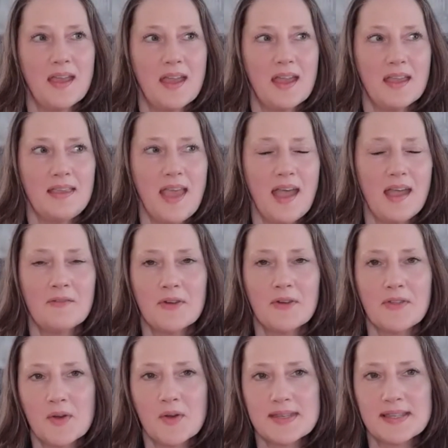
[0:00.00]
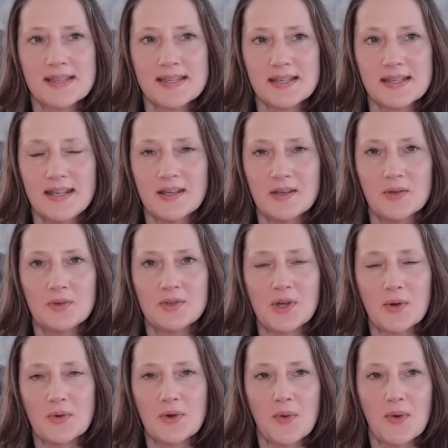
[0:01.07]
Yeah, and for those listening who
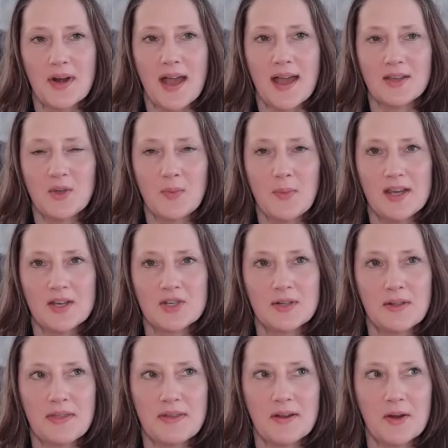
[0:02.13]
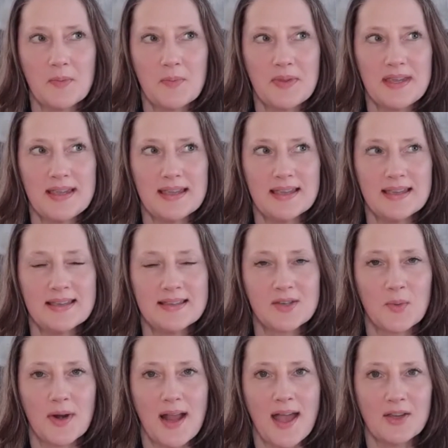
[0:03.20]
don't know what occupational therapy is or
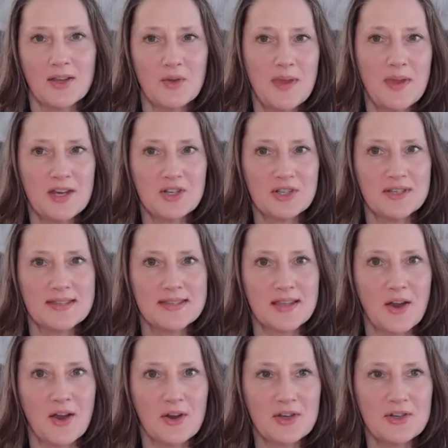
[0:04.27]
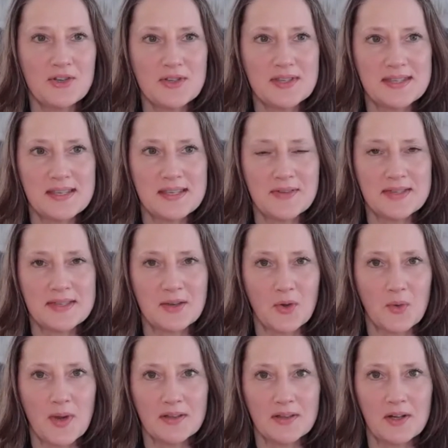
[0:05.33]
what occupations are, could you just give us a
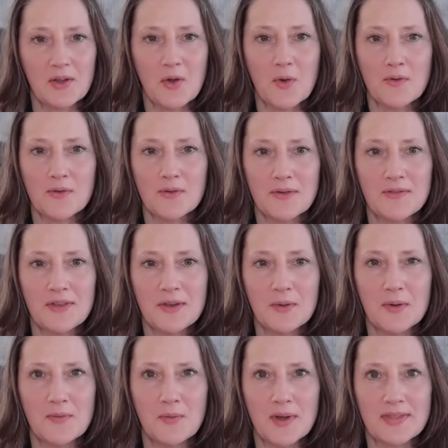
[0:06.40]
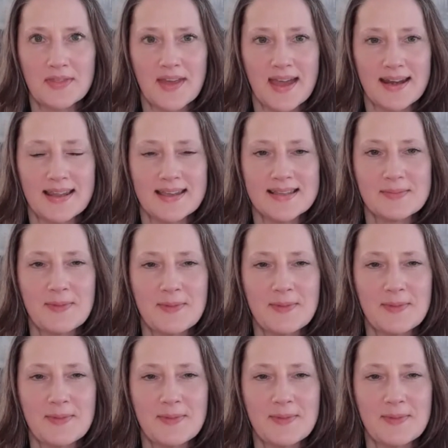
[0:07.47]
quick little overview of what that is?